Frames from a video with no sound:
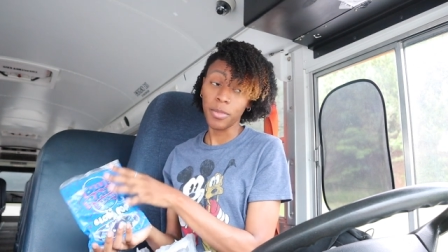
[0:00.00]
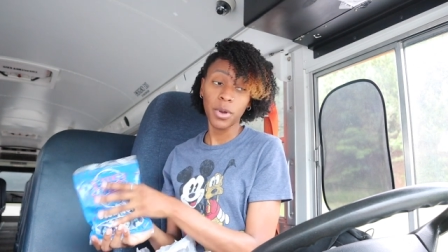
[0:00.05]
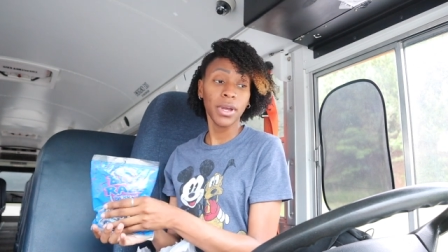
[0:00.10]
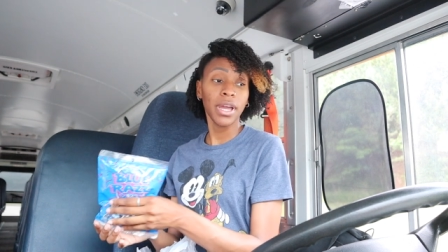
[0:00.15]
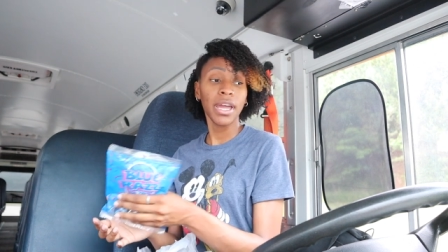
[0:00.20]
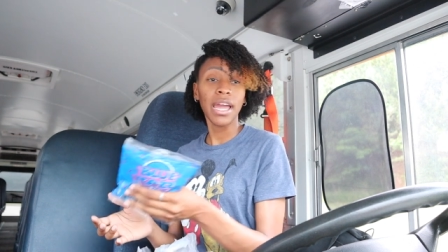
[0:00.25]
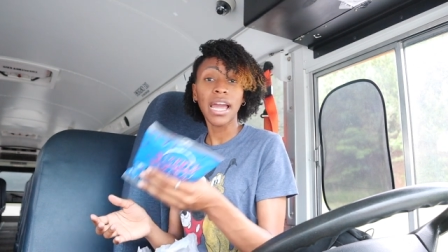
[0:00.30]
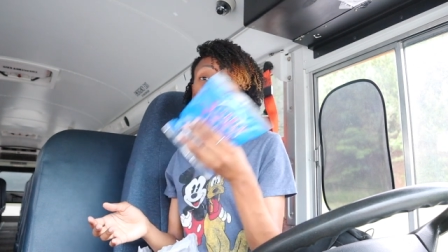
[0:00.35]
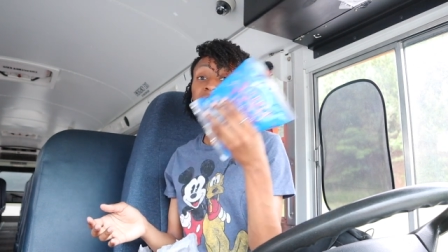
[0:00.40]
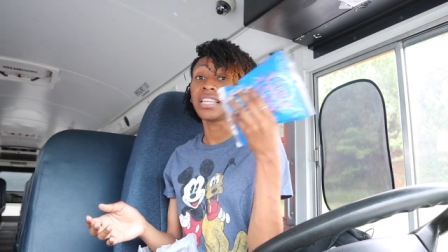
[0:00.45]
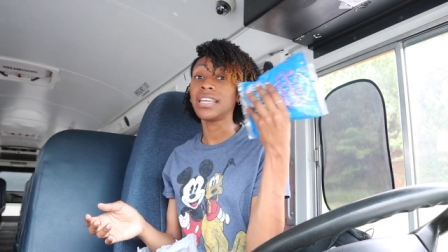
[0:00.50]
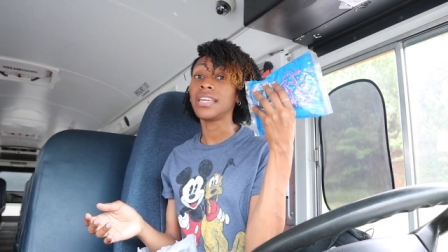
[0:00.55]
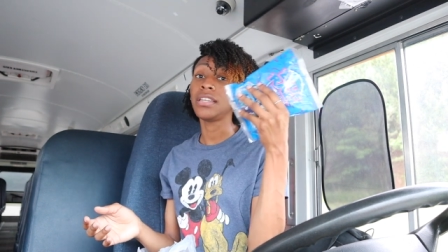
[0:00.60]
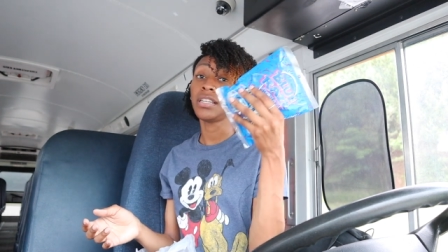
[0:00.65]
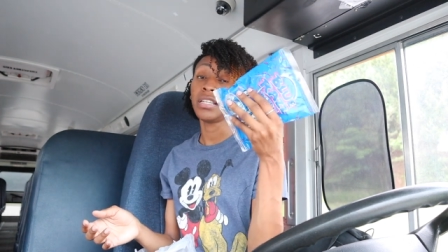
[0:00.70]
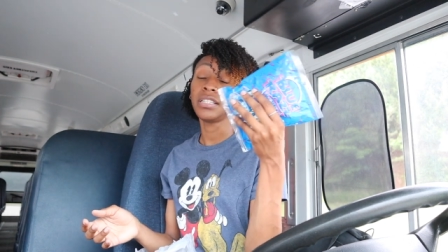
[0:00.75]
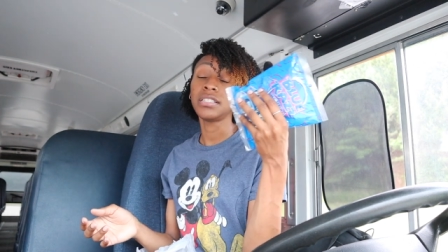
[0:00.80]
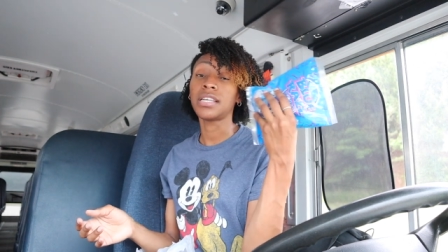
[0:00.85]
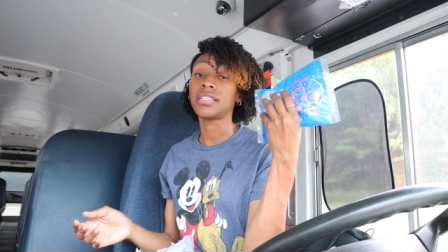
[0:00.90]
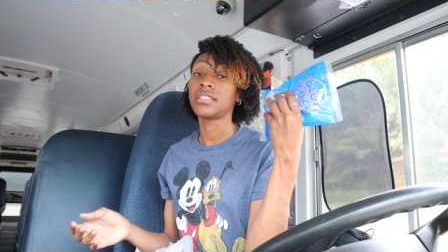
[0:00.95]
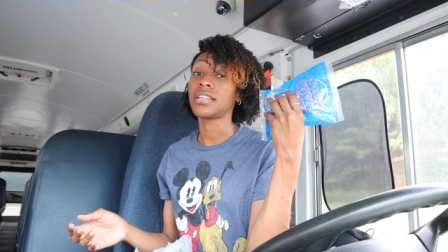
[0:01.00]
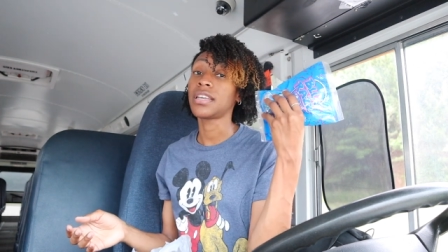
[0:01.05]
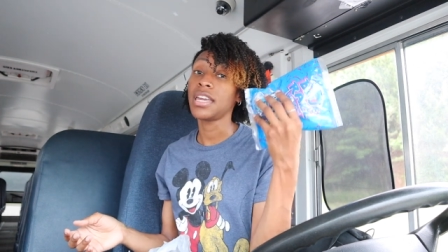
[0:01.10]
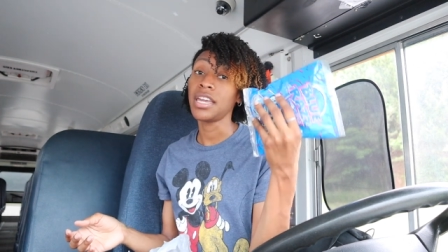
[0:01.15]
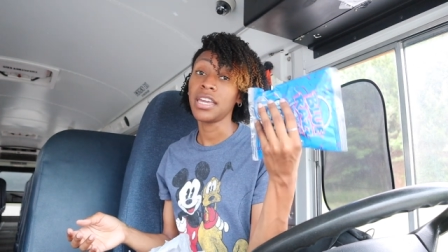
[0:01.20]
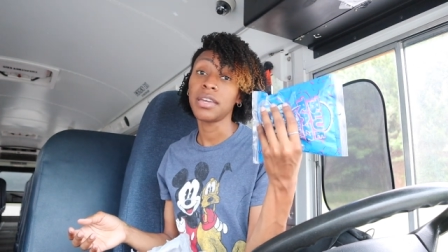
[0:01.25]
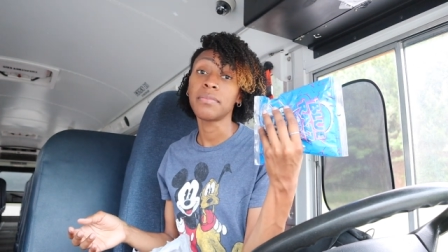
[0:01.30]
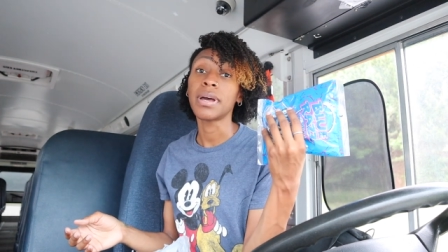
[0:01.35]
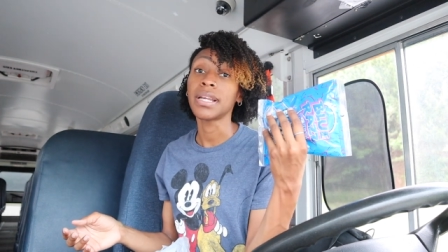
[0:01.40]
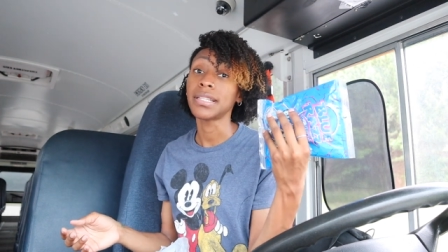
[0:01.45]
Okay, I used to eat these as a
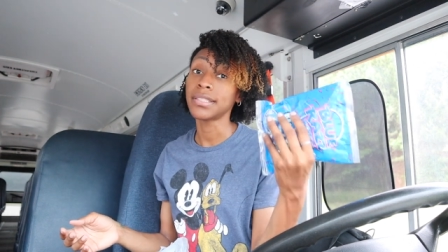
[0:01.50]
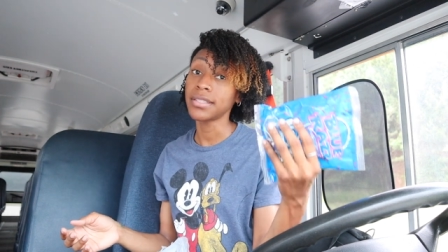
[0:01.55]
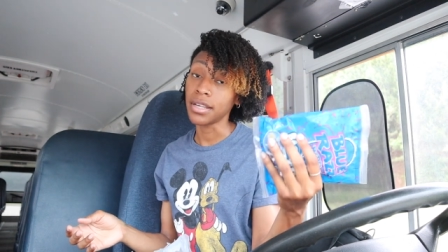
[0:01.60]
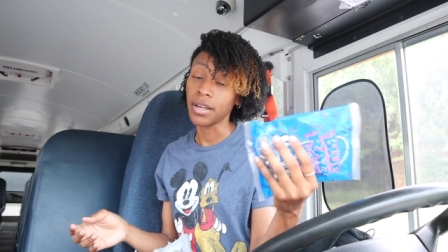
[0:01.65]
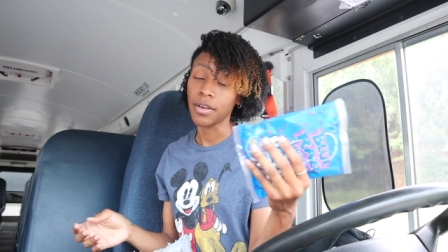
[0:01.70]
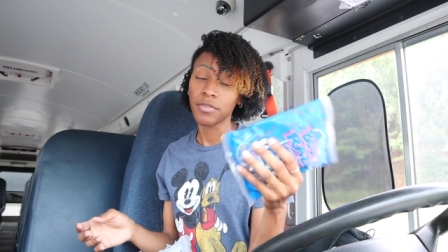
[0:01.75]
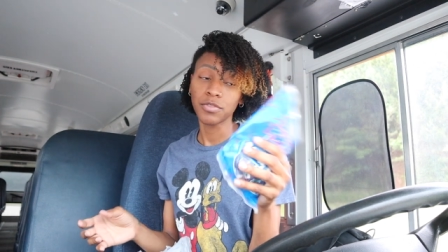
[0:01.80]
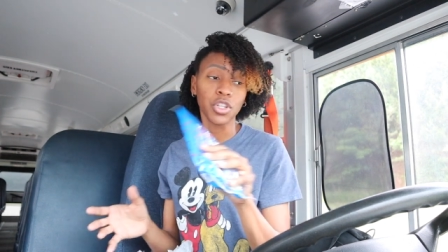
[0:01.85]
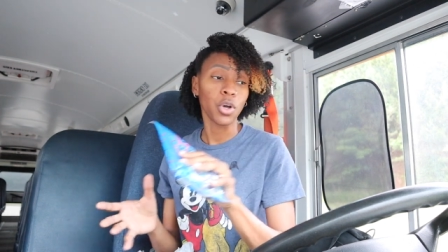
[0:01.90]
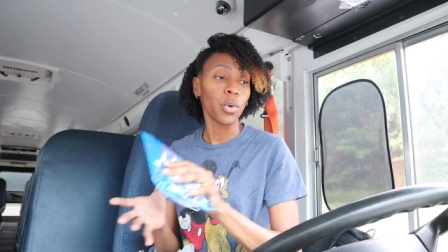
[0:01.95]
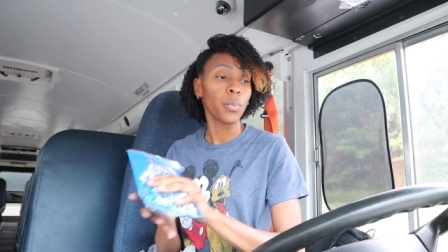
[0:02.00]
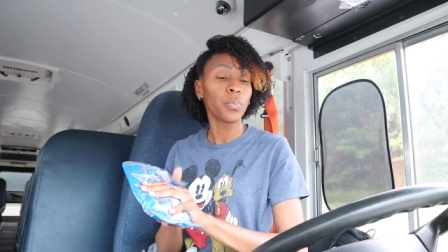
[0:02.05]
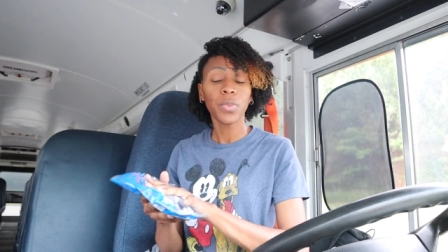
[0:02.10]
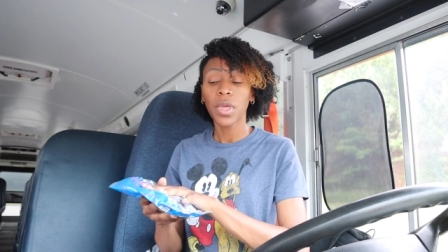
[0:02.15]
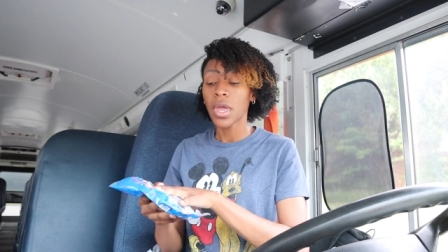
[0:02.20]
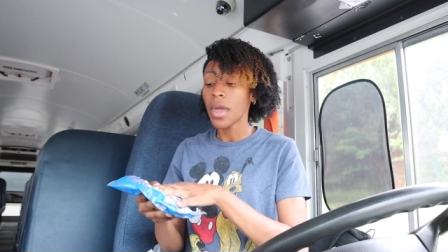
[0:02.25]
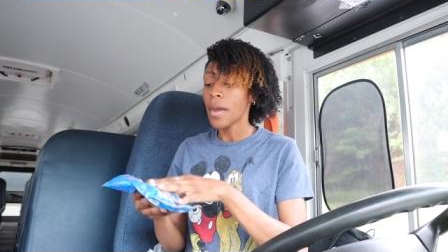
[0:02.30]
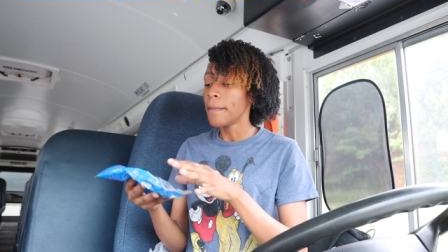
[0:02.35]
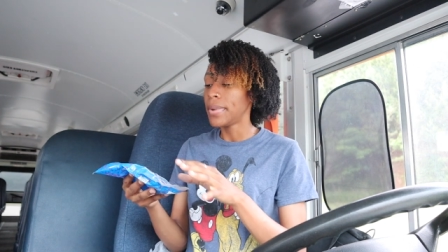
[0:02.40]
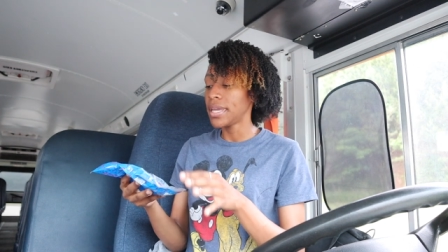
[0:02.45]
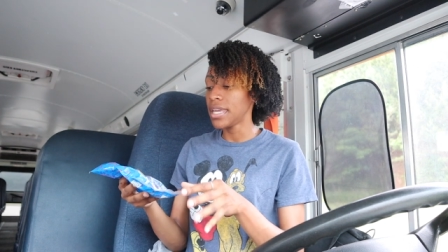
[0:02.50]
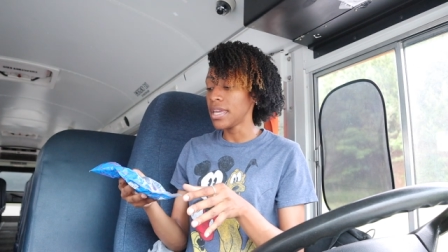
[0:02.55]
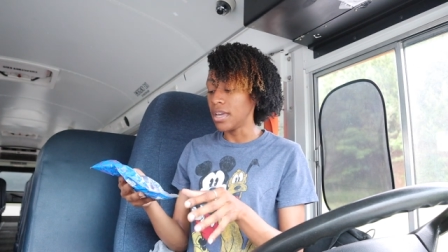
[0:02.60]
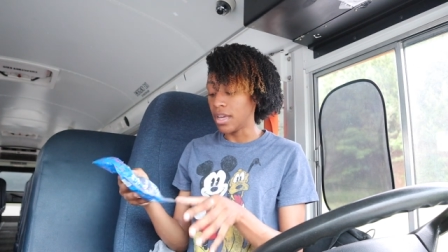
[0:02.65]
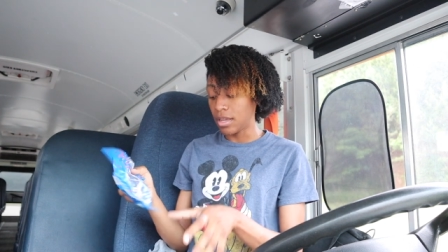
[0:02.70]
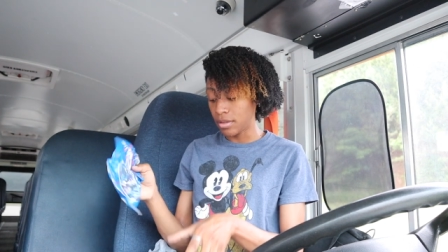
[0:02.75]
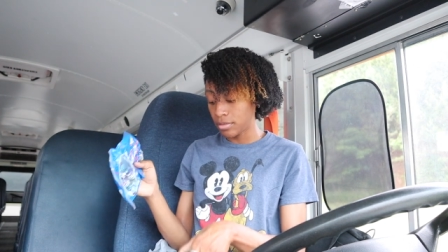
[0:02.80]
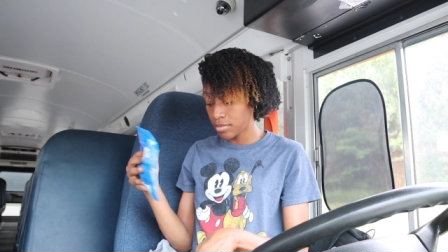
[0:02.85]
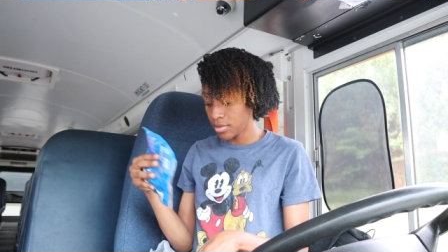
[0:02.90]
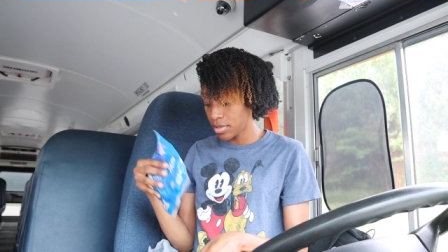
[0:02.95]
kid myself. So, but
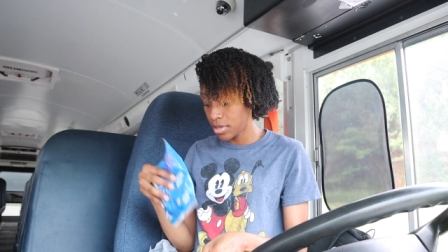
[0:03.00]
yeah.